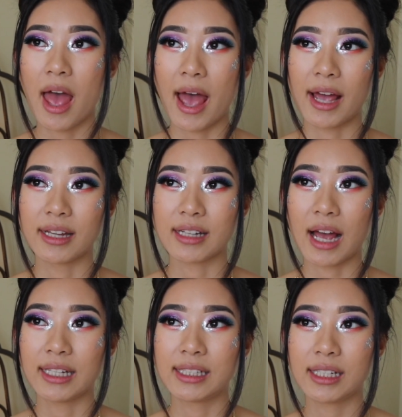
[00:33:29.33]
and
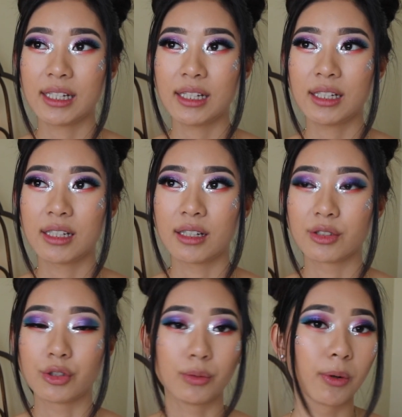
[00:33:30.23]
I did
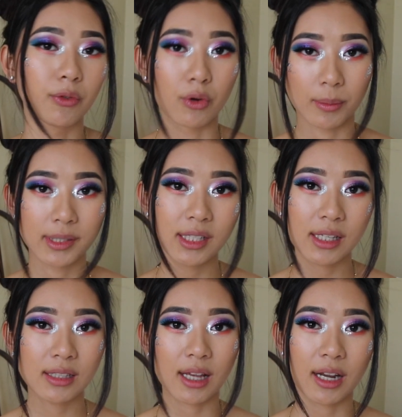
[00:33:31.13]
do
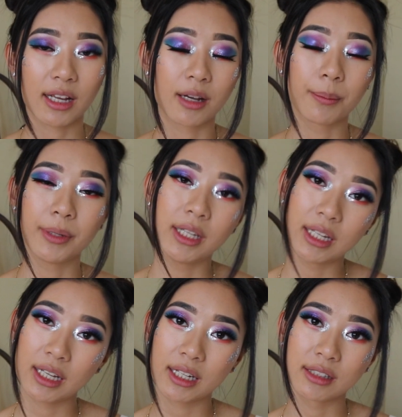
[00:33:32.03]
performances, and I
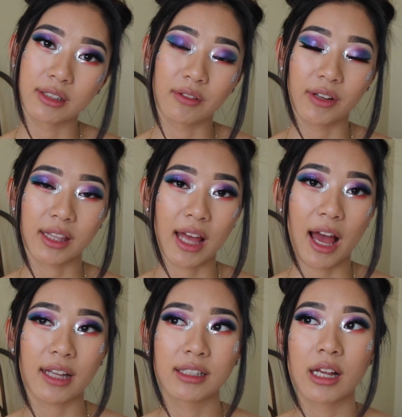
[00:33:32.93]
competed and stuff like
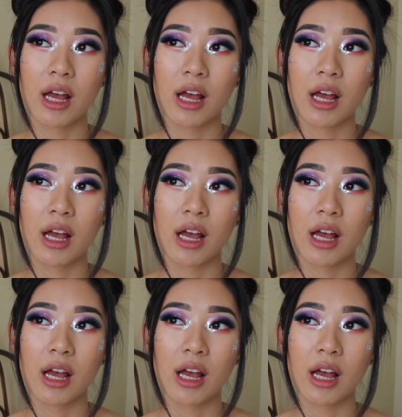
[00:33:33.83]
that.